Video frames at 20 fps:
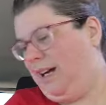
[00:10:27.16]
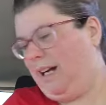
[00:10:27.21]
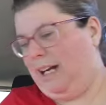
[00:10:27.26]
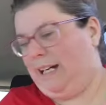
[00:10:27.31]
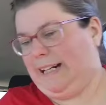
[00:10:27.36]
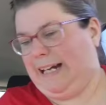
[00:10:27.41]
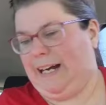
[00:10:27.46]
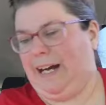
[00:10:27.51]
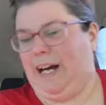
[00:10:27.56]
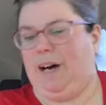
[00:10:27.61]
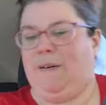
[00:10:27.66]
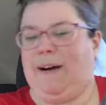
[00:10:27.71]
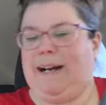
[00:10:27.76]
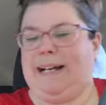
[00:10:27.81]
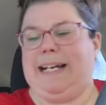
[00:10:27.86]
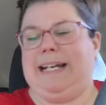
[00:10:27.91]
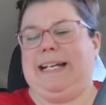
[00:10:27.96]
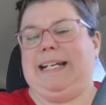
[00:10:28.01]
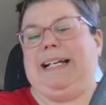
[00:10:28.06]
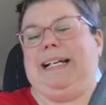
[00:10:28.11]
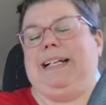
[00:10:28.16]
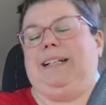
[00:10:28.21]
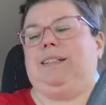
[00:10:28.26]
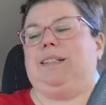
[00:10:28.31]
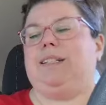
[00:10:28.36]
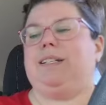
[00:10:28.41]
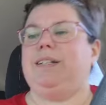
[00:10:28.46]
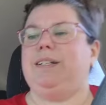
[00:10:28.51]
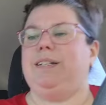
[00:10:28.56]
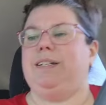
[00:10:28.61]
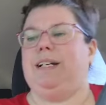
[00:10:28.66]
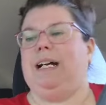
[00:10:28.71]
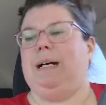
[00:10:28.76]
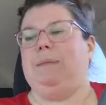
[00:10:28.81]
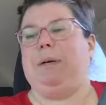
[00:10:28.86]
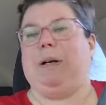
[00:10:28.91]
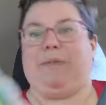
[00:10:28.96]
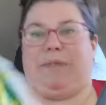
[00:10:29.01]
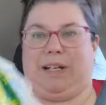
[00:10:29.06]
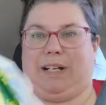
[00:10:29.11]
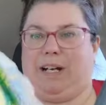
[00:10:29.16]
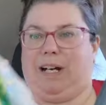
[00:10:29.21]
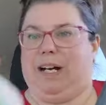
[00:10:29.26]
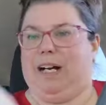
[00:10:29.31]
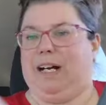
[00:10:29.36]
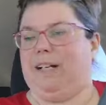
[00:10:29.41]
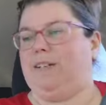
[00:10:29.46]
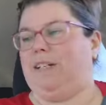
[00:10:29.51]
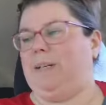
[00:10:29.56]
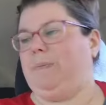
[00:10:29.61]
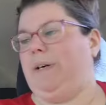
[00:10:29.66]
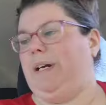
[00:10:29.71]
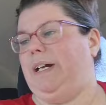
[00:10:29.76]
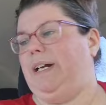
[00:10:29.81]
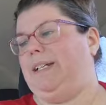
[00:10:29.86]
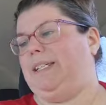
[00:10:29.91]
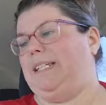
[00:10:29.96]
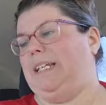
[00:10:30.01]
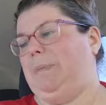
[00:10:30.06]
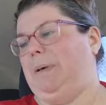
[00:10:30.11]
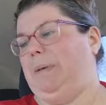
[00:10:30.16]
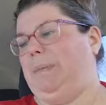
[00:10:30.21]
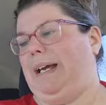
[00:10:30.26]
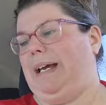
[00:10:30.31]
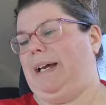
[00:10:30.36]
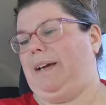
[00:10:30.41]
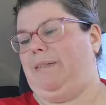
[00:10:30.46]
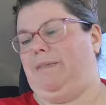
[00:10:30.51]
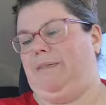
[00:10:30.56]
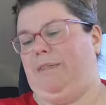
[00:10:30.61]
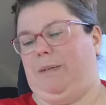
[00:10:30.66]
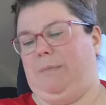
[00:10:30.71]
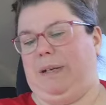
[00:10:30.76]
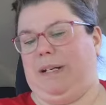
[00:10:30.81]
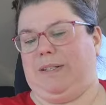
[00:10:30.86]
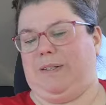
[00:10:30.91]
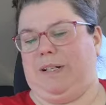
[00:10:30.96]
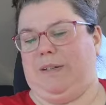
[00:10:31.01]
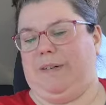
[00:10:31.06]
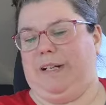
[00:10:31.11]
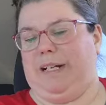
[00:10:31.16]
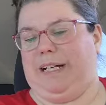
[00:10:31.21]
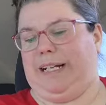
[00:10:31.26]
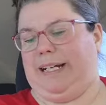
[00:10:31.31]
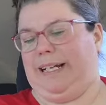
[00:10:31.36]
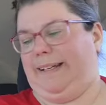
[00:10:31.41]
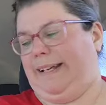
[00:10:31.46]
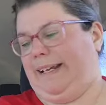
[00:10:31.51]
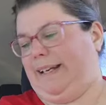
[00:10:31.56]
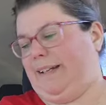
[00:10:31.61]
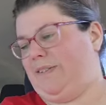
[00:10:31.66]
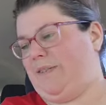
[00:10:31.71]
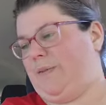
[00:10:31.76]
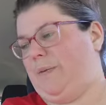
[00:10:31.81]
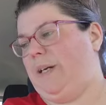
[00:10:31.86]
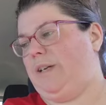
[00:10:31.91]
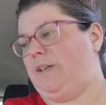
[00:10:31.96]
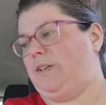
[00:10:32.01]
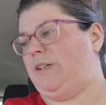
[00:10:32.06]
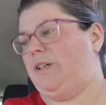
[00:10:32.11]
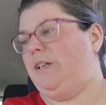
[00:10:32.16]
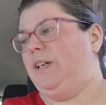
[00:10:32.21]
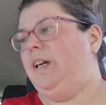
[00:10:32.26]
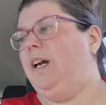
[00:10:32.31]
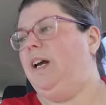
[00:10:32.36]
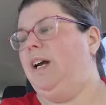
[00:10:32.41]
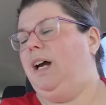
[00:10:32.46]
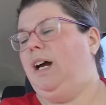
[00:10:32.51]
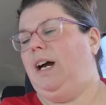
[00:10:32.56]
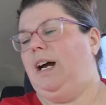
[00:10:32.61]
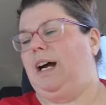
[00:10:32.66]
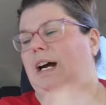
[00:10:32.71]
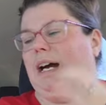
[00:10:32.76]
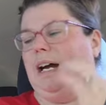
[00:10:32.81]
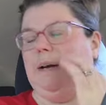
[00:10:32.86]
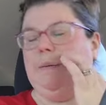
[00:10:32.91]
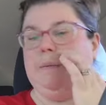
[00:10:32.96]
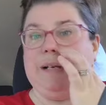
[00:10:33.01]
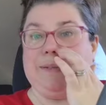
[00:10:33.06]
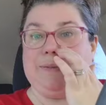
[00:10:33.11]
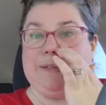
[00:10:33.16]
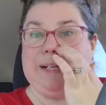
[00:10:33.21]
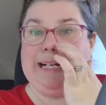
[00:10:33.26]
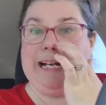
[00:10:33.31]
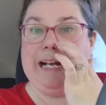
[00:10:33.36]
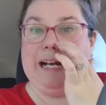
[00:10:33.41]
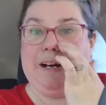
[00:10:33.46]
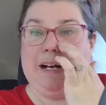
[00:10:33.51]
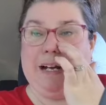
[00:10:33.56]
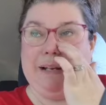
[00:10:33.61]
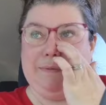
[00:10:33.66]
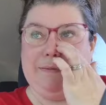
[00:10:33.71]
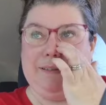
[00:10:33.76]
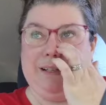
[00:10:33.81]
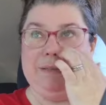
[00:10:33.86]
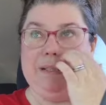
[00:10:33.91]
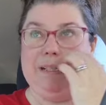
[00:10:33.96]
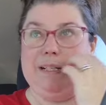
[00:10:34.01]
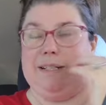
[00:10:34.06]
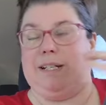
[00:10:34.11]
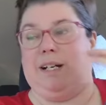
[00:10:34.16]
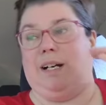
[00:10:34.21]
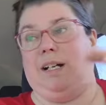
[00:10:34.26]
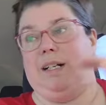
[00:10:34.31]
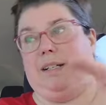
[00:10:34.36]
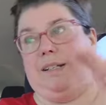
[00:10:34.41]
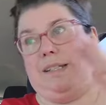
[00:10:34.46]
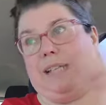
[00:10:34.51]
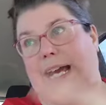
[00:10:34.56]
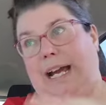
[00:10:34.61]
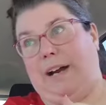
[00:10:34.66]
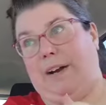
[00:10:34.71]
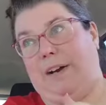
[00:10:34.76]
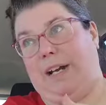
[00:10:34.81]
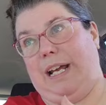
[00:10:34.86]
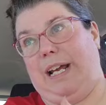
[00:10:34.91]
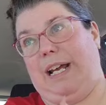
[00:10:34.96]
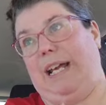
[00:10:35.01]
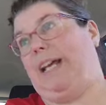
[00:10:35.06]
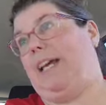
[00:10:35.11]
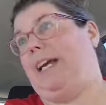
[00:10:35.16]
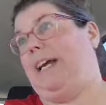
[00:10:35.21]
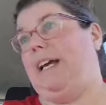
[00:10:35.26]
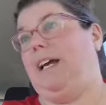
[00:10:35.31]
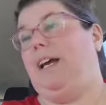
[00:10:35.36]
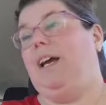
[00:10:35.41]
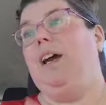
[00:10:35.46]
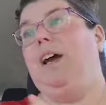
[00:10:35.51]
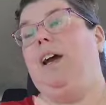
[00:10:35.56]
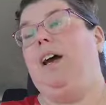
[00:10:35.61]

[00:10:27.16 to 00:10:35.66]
Okay, oh, I need it. I brought the car. to put in a zipper bag for me so I wouldn't get, like, squished. Um, because right now I'm filming this on a Saturday.